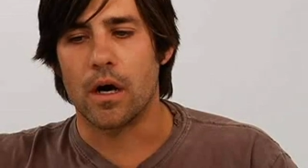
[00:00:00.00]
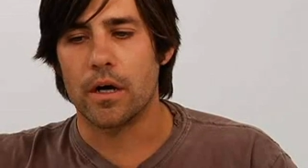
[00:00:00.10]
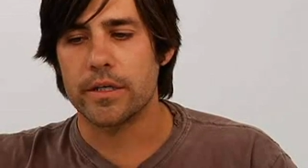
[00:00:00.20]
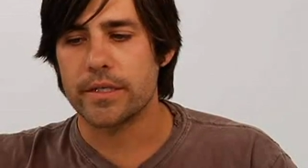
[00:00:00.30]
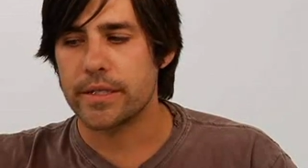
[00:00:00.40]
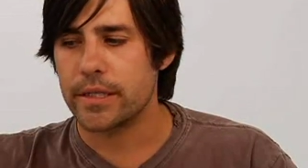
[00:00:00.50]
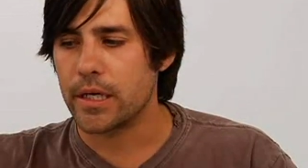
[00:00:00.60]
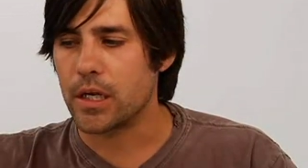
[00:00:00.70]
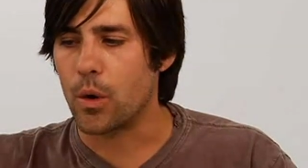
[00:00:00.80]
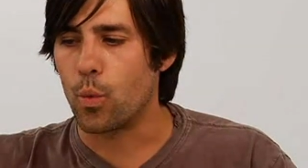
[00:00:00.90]
The hardest
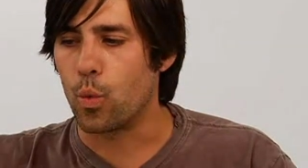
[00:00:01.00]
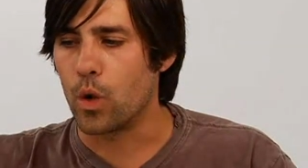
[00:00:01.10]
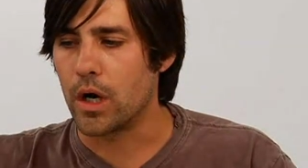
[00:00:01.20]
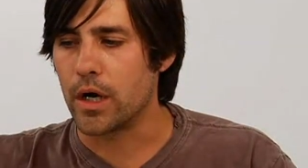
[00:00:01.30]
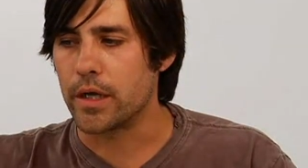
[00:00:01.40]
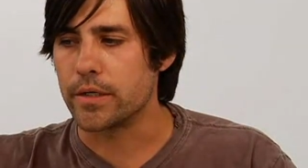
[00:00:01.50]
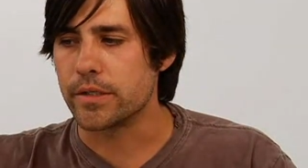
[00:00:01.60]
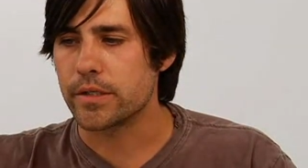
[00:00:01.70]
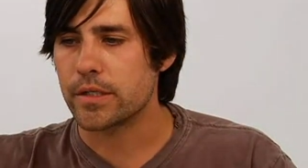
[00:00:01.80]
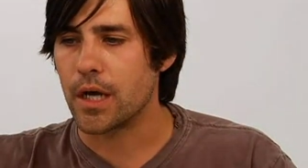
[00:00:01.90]
thing
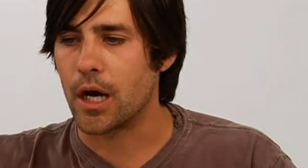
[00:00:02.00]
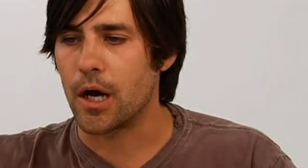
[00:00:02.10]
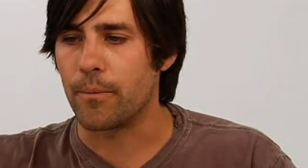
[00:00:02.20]
was